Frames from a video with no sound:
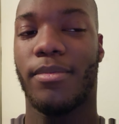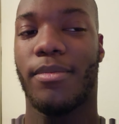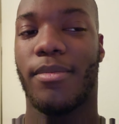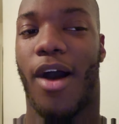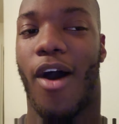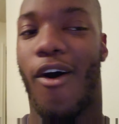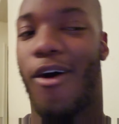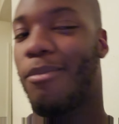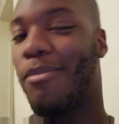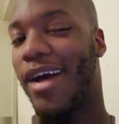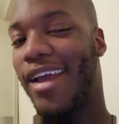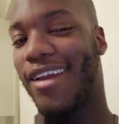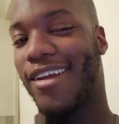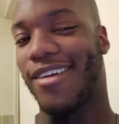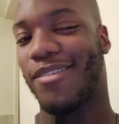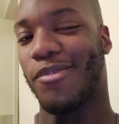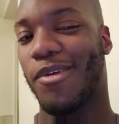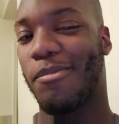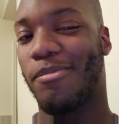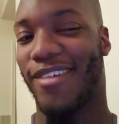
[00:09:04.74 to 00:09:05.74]
All Might
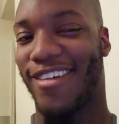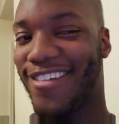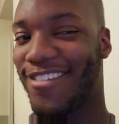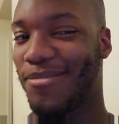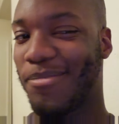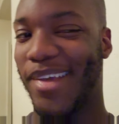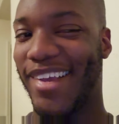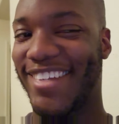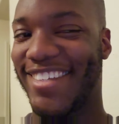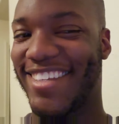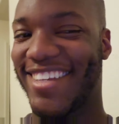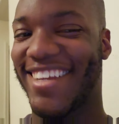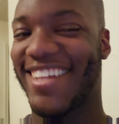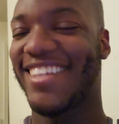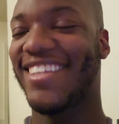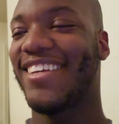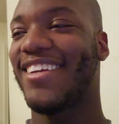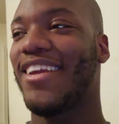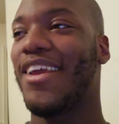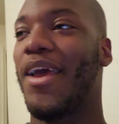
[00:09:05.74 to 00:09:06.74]
ripoff
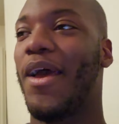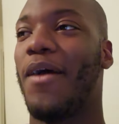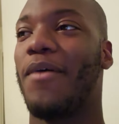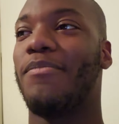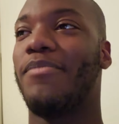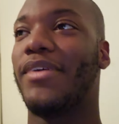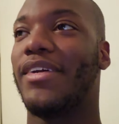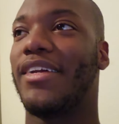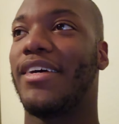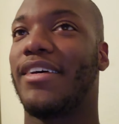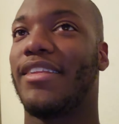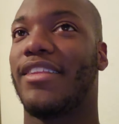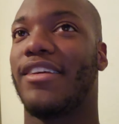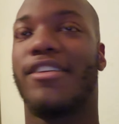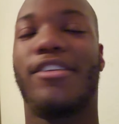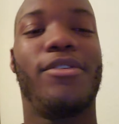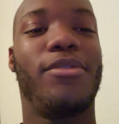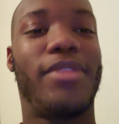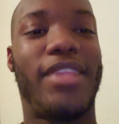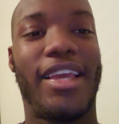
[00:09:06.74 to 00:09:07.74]
basically, but the
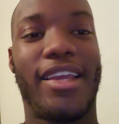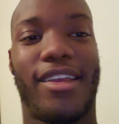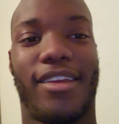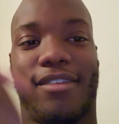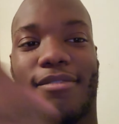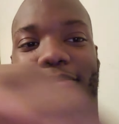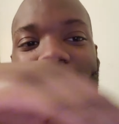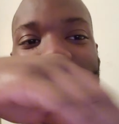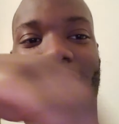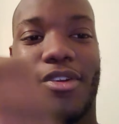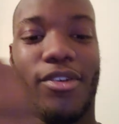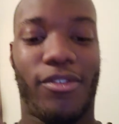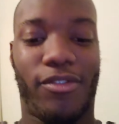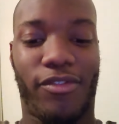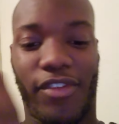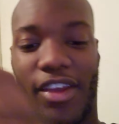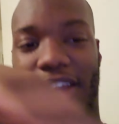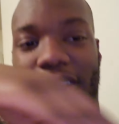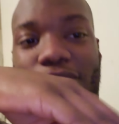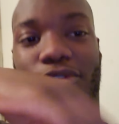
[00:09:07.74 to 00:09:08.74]
dude that could
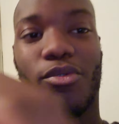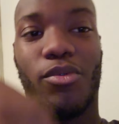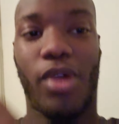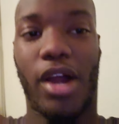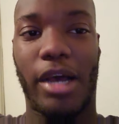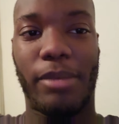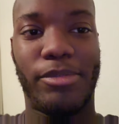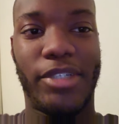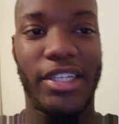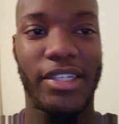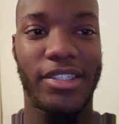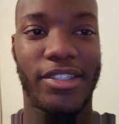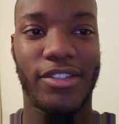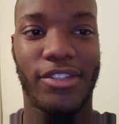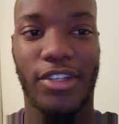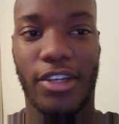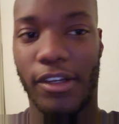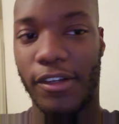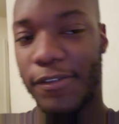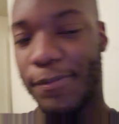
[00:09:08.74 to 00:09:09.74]
phase through objects and
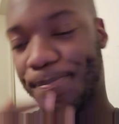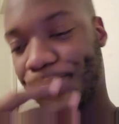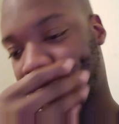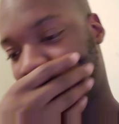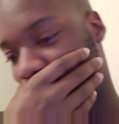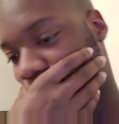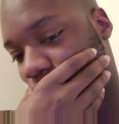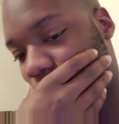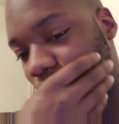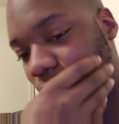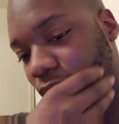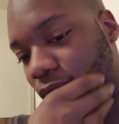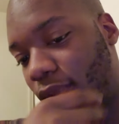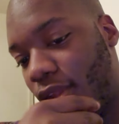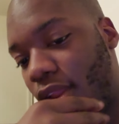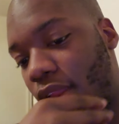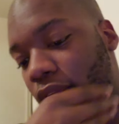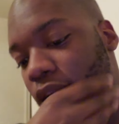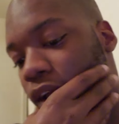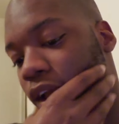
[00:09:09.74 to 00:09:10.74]
stuff.
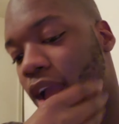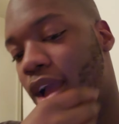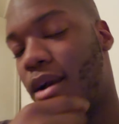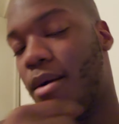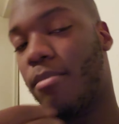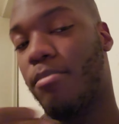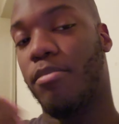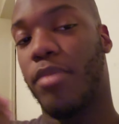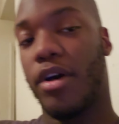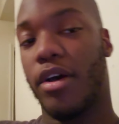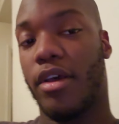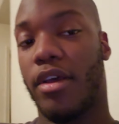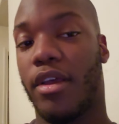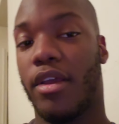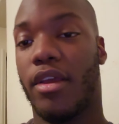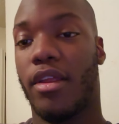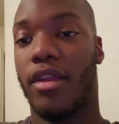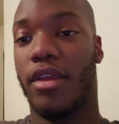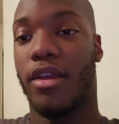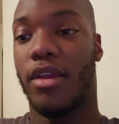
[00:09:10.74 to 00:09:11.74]

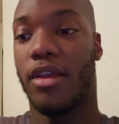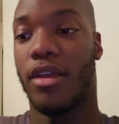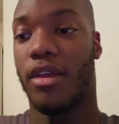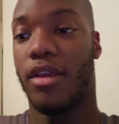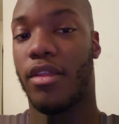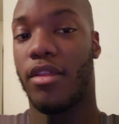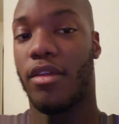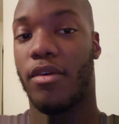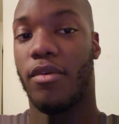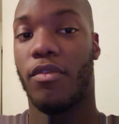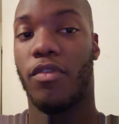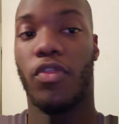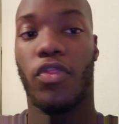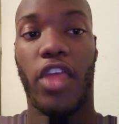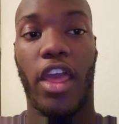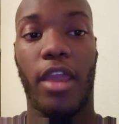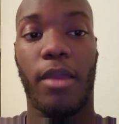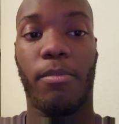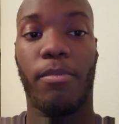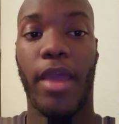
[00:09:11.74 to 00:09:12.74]
But
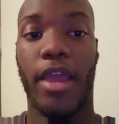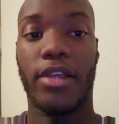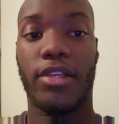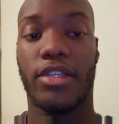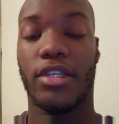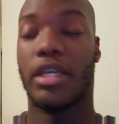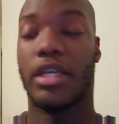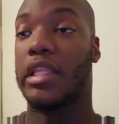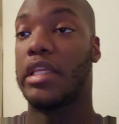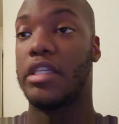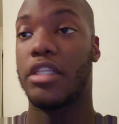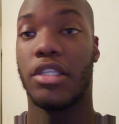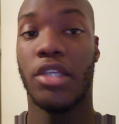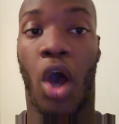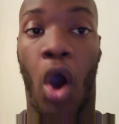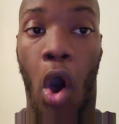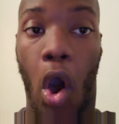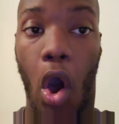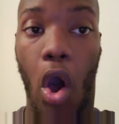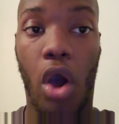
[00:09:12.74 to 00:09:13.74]
they basically
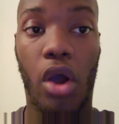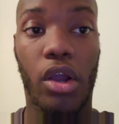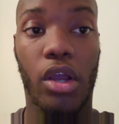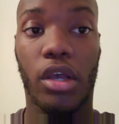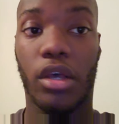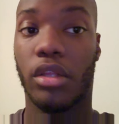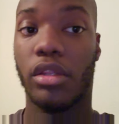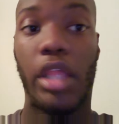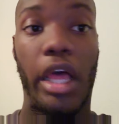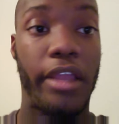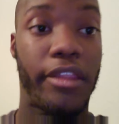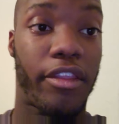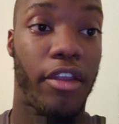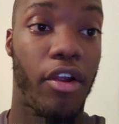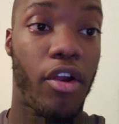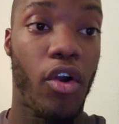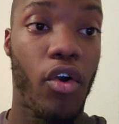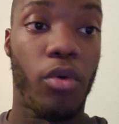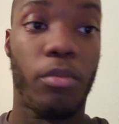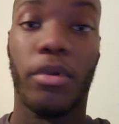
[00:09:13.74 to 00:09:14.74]
talk like they're
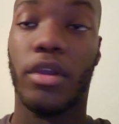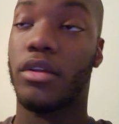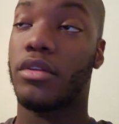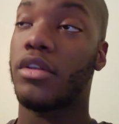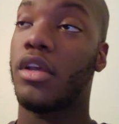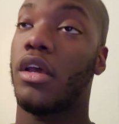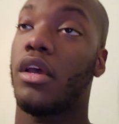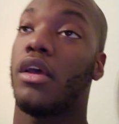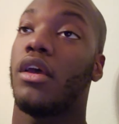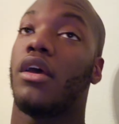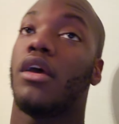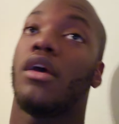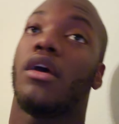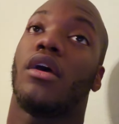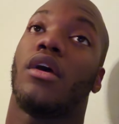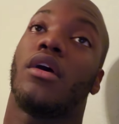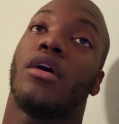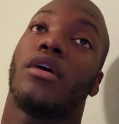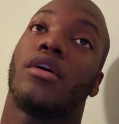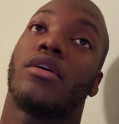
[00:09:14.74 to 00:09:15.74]
homies.
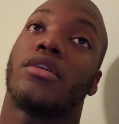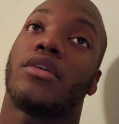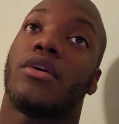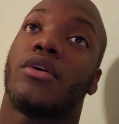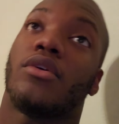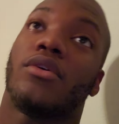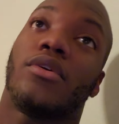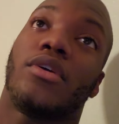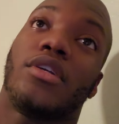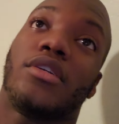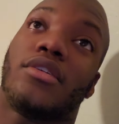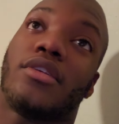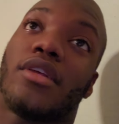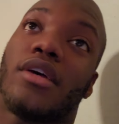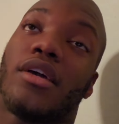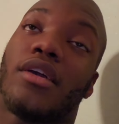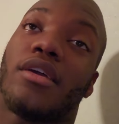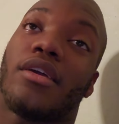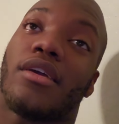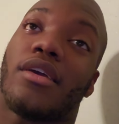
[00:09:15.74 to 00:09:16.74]
So he's
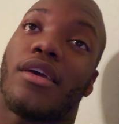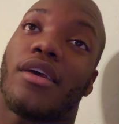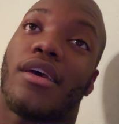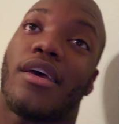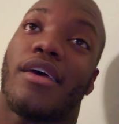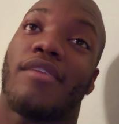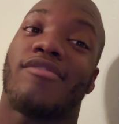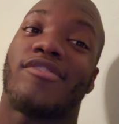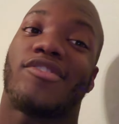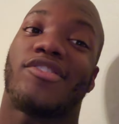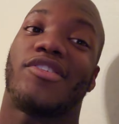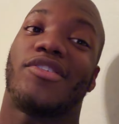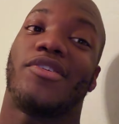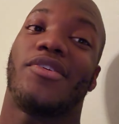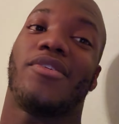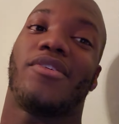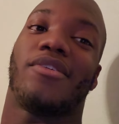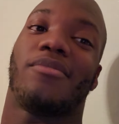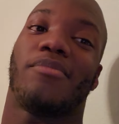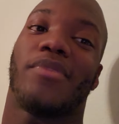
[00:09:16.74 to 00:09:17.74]
like, haven't seen you
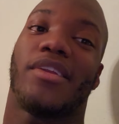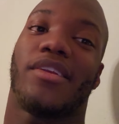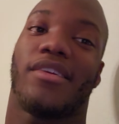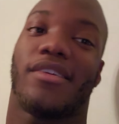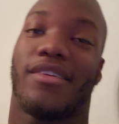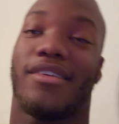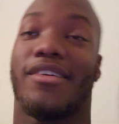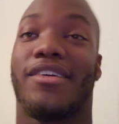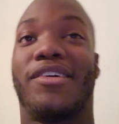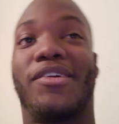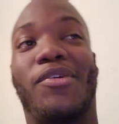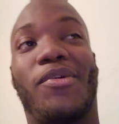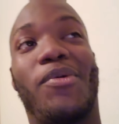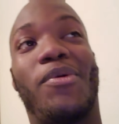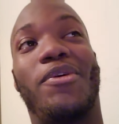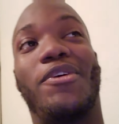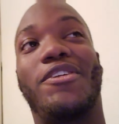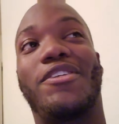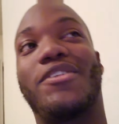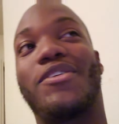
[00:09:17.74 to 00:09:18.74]
in a minute. Of
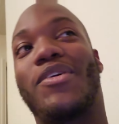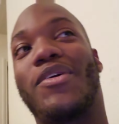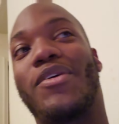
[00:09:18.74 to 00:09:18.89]
course.